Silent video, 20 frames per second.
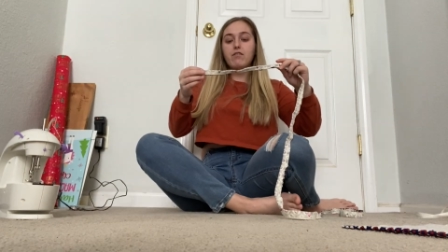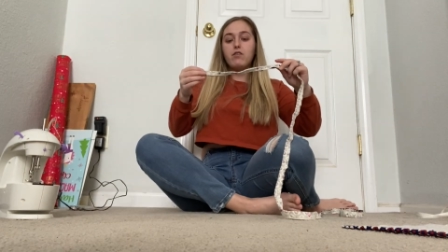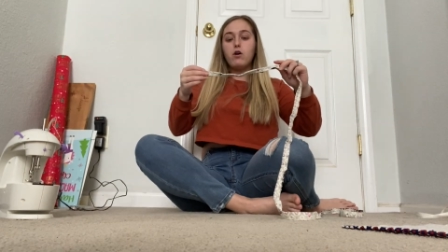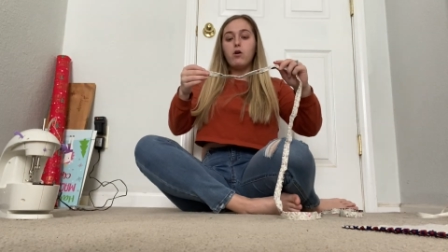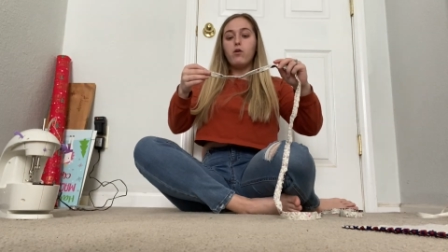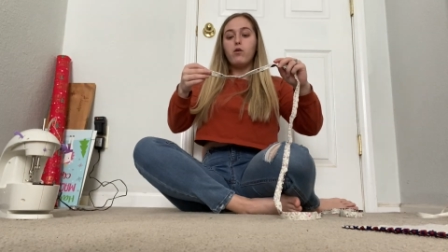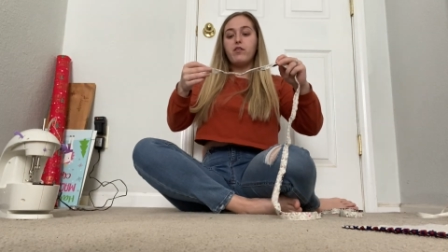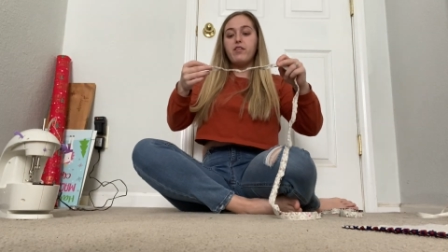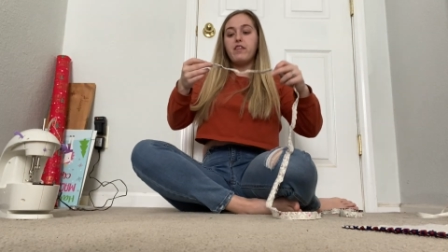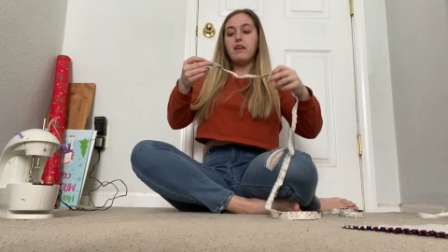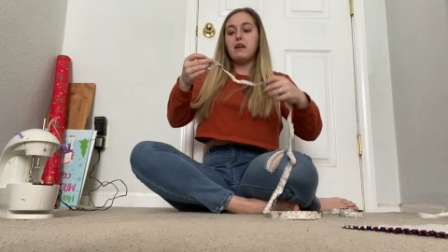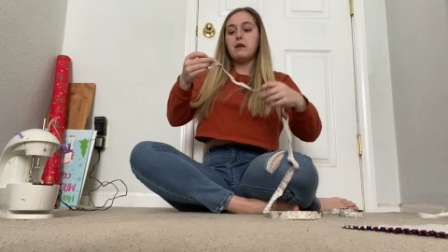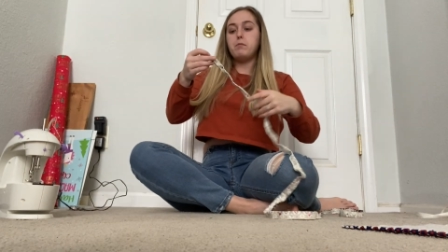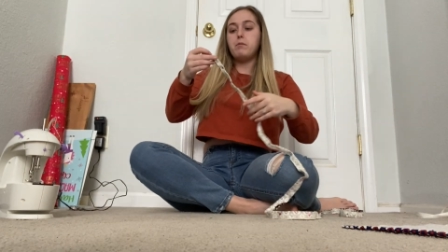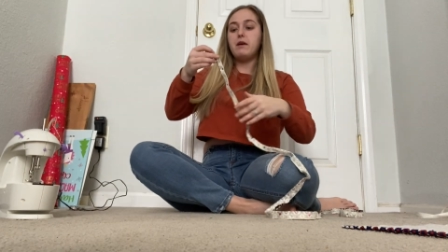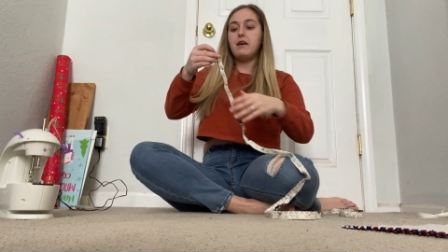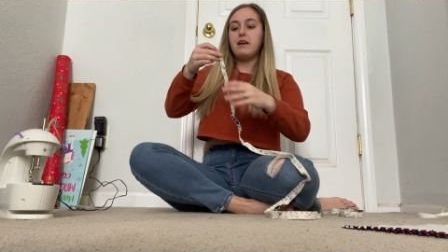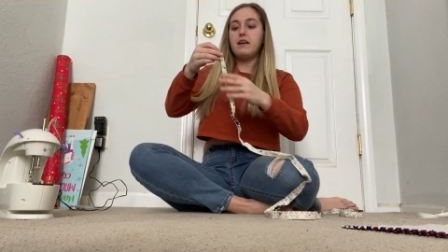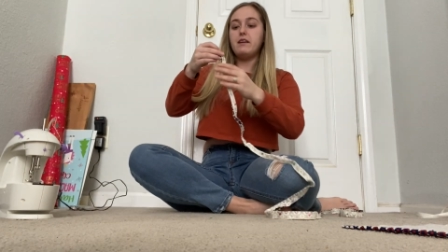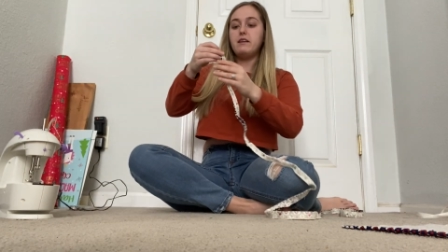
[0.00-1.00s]
the whole thing
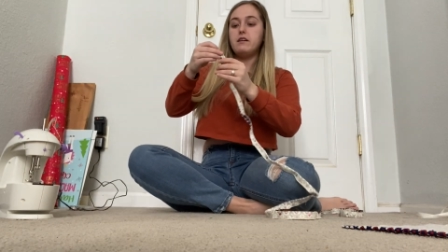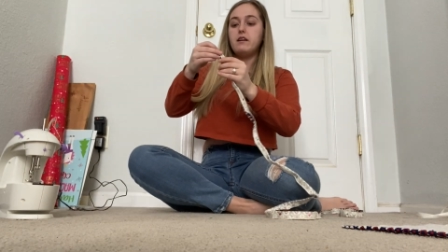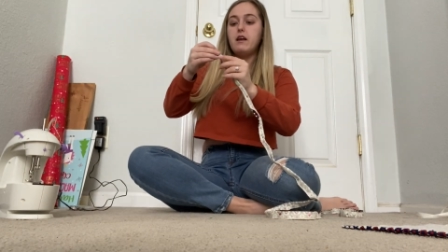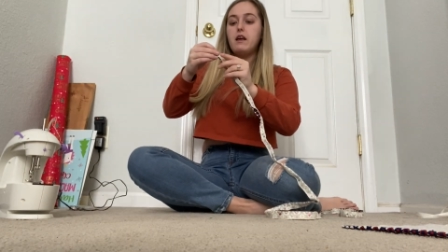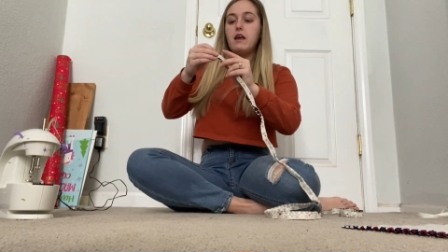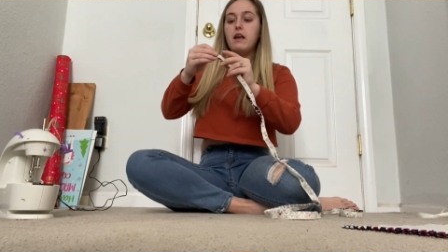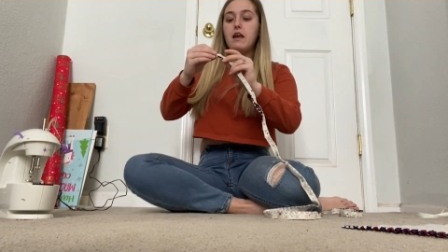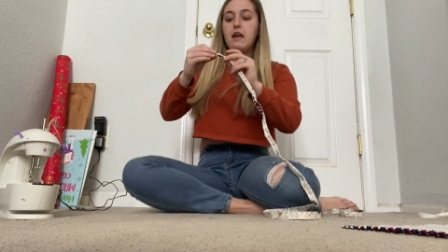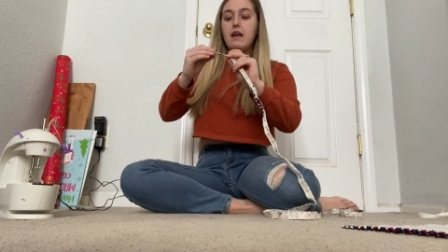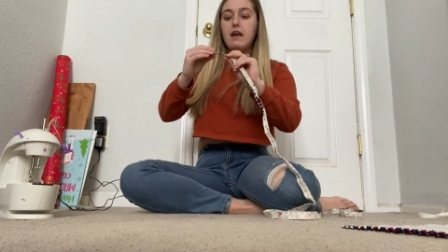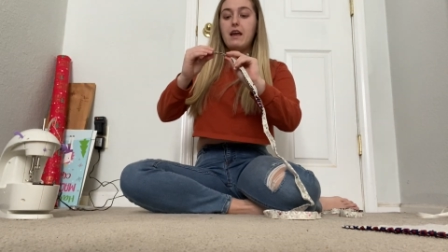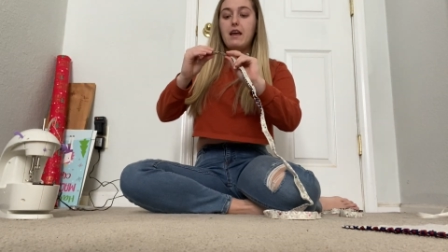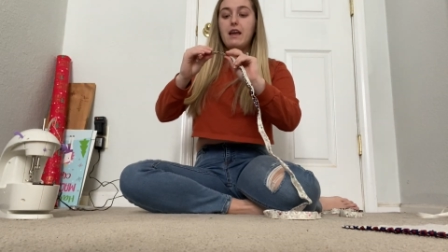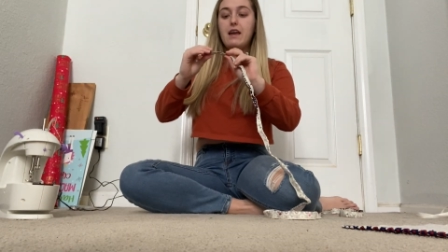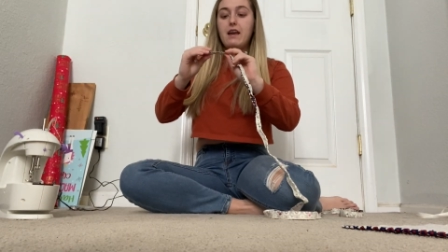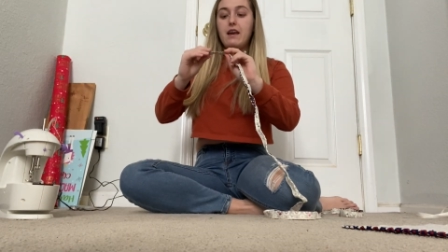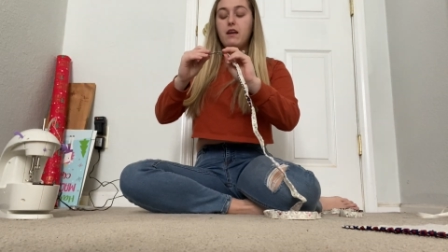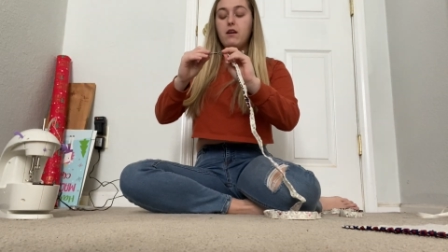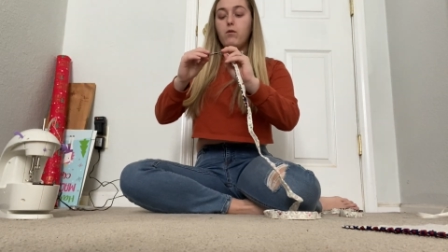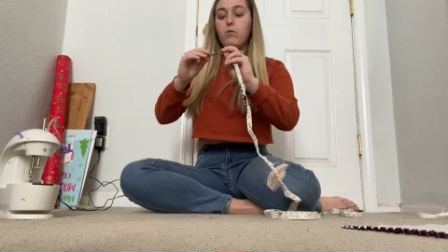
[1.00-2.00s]
pinned,
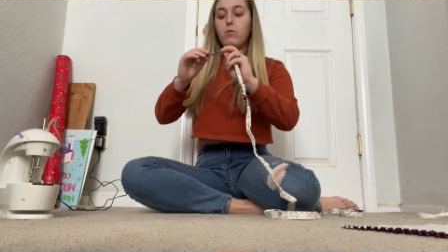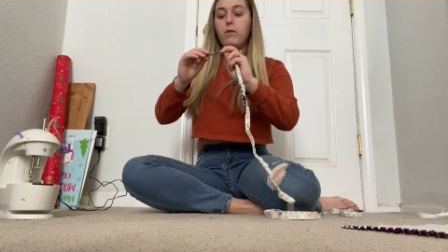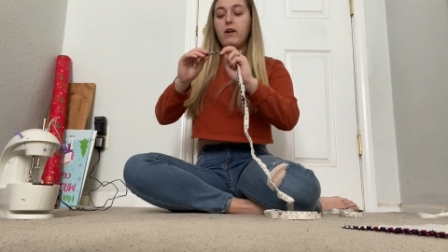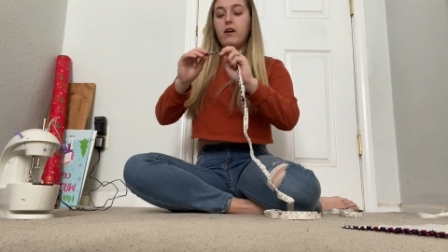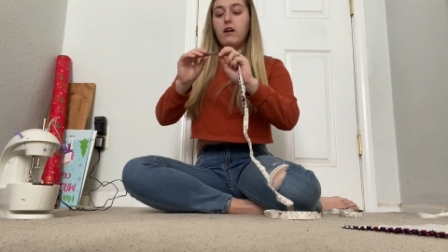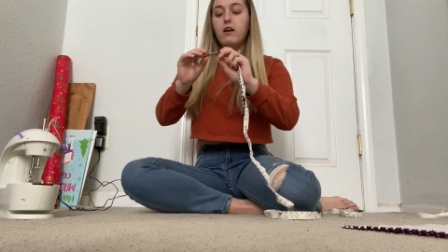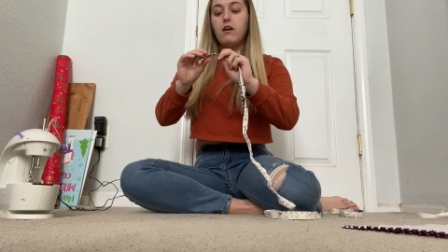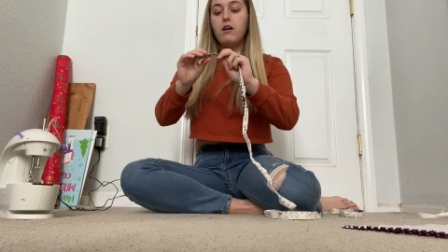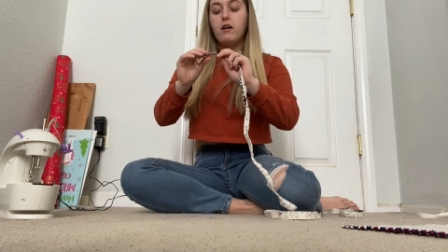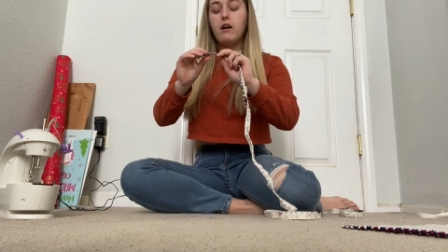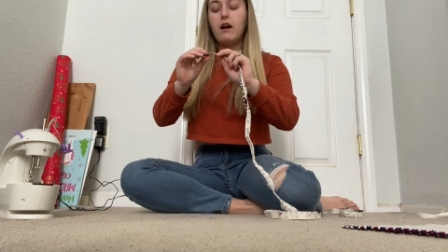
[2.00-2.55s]
and where